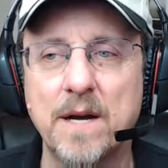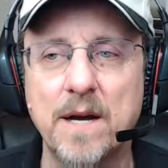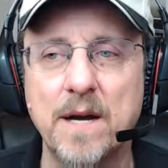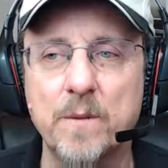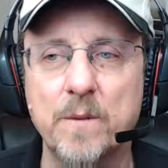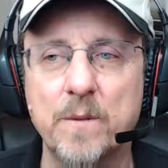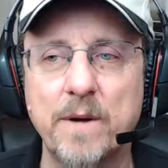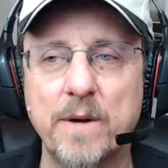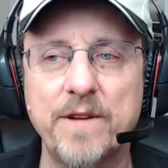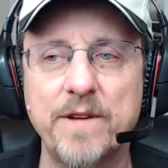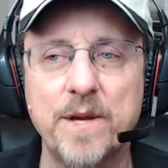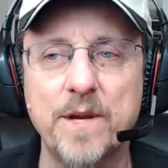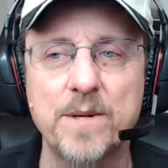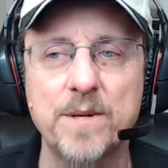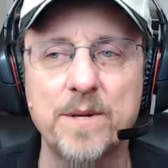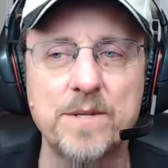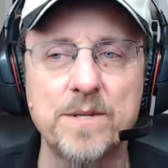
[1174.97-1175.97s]

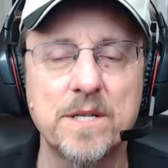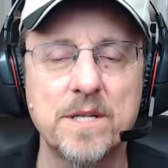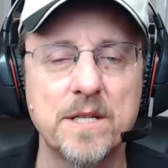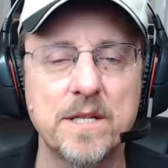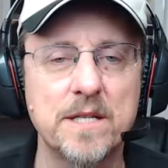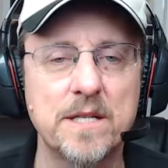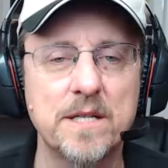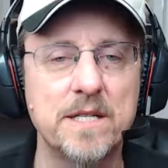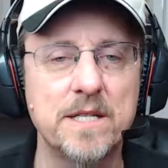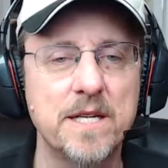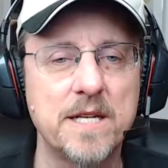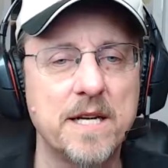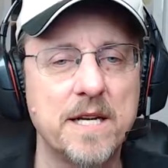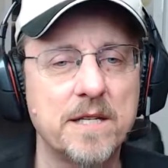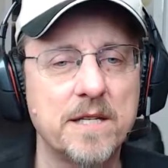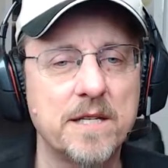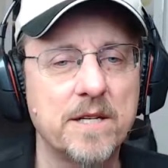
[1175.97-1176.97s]
reviews,
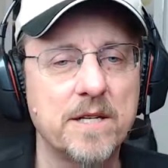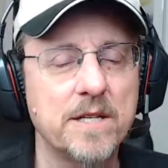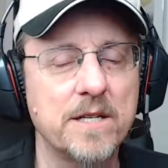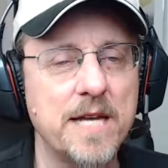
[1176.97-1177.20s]
a